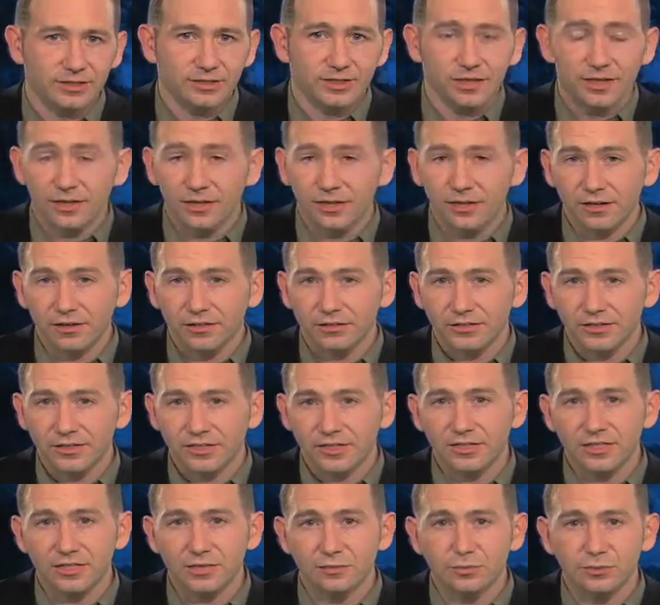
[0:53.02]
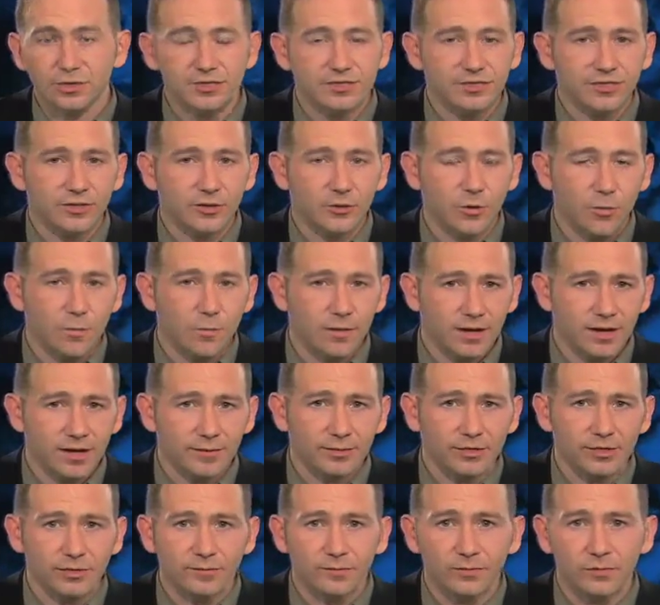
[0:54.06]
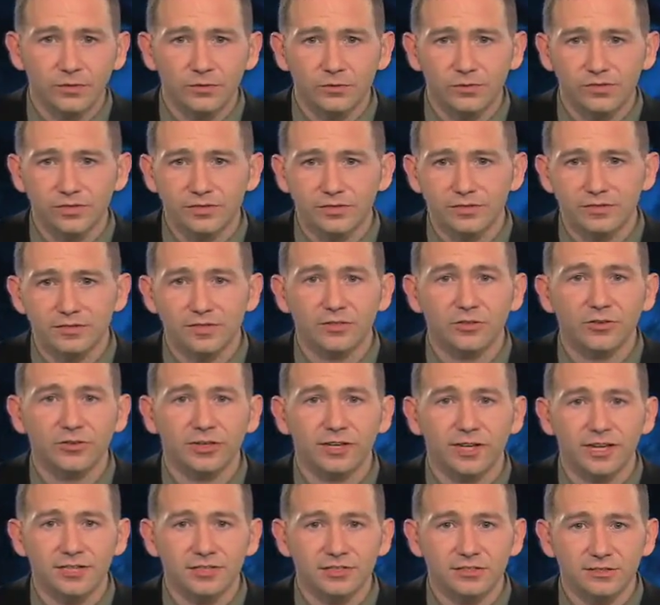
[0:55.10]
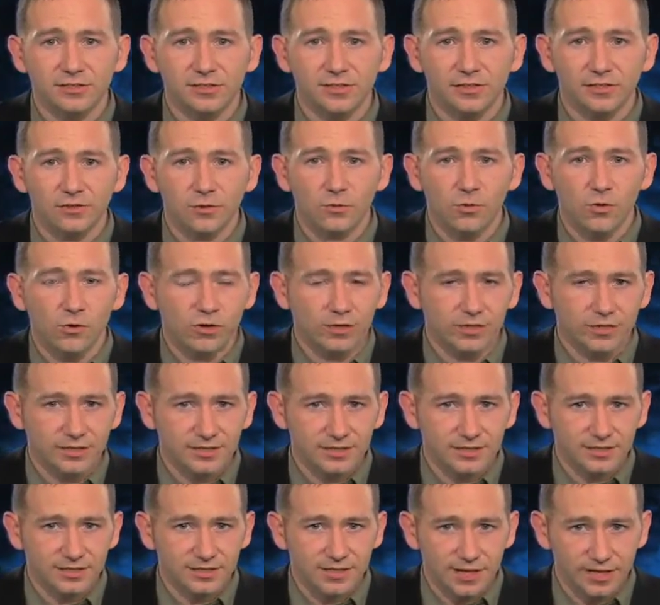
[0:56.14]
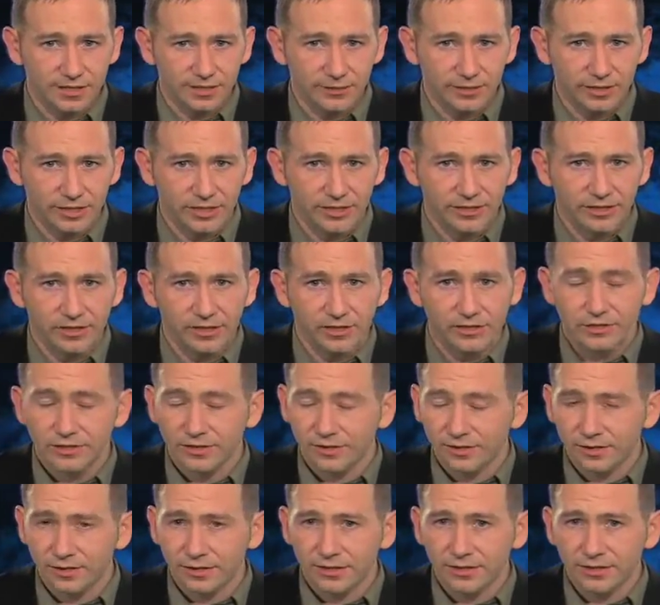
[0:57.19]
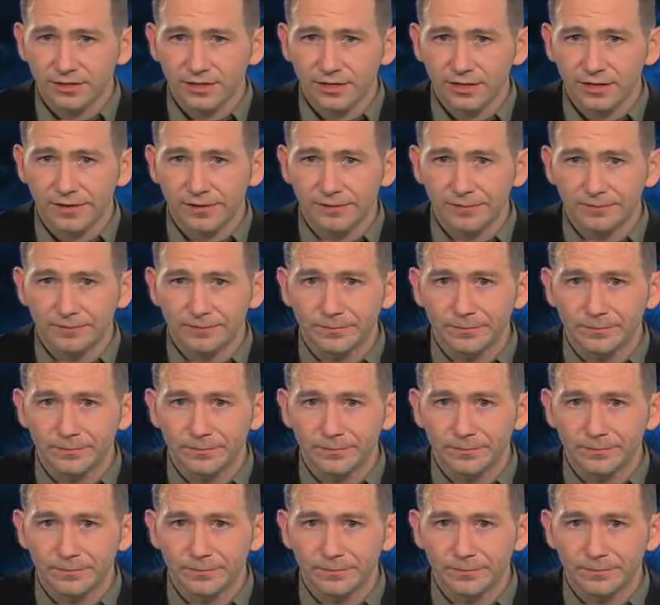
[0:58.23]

And she says President Obama, who is considering escalating the war against the Taliban, should think again.